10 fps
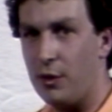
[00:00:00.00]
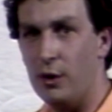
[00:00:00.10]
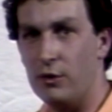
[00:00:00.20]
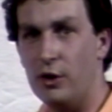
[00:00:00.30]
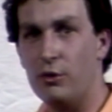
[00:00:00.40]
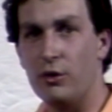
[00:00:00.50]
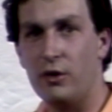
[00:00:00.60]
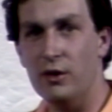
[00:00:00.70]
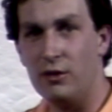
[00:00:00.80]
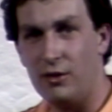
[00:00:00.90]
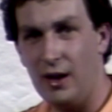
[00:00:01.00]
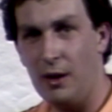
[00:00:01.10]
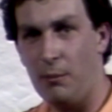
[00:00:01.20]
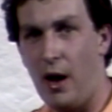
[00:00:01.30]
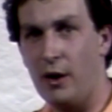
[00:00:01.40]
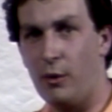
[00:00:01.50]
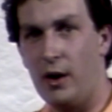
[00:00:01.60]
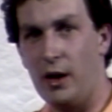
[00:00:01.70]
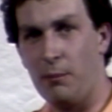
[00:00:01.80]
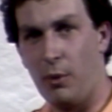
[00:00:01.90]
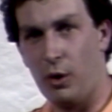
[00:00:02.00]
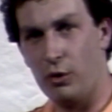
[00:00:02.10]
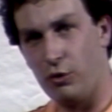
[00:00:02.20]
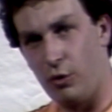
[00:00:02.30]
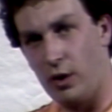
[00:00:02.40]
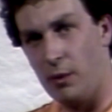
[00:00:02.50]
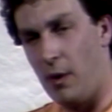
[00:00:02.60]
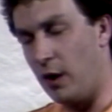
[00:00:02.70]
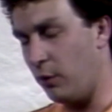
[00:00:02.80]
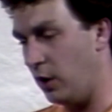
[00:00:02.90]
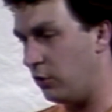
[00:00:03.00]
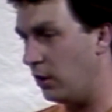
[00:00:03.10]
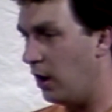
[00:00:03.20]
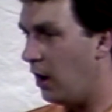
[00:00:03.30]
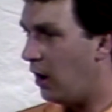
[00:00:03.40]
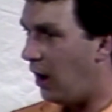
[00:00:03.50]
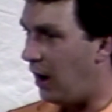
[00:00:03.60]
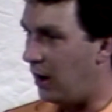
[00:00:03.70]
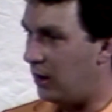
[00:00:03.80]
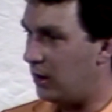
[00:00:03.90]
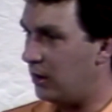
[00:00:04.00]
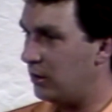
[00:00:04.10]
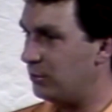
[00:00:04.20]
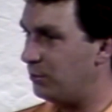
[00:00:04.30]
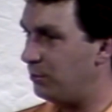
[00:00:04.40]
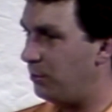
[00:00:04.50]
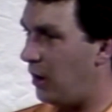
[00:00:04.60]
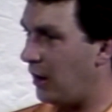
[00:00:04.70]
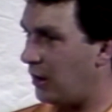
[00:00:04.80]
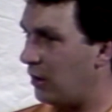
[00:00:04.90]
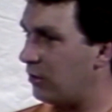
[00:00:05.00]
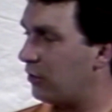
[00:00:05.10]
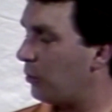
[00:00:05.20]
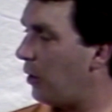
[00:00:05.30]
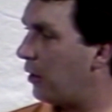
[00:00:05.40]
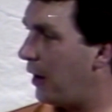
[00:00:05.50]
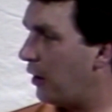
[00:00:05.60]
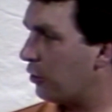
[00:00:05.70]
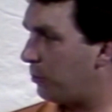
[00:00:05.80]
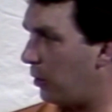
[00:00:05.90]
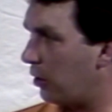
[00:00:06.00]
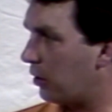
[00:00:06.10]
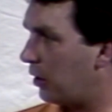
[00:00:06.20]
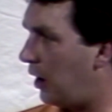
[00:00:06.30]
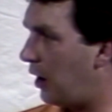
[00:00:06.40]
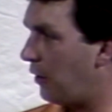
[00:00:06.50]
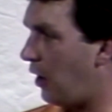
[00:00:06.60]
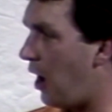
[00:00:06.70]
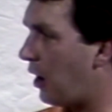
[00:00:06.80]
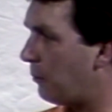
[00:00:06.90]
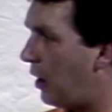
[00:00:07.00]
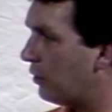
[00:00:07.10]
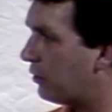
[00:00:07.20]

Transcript: there is interested in seeing migrating birds during the migration, uh, I guess it's around Harrisburg, uh, the Hawk Mountain